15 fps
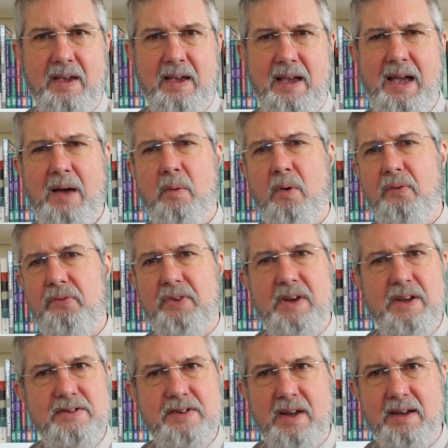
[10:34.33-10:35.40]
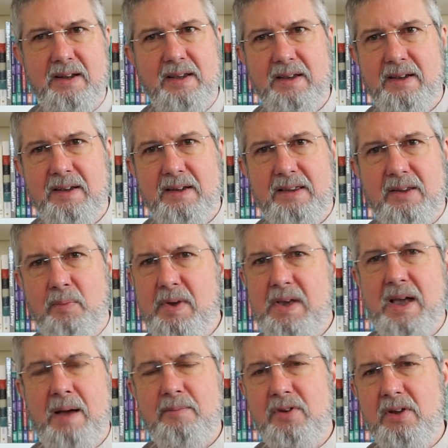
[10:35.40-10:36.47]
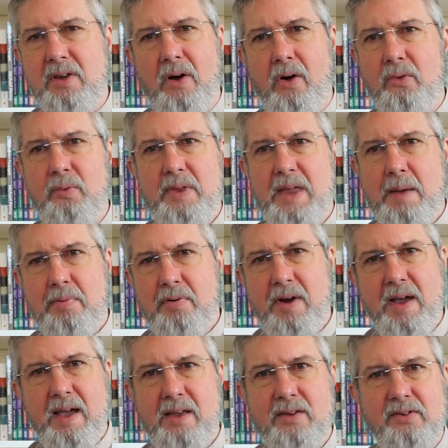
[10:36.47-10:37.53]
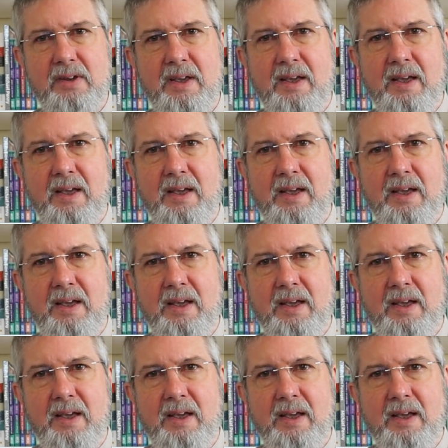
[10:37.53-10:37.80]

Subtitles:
How often is it that we come to God with our prayers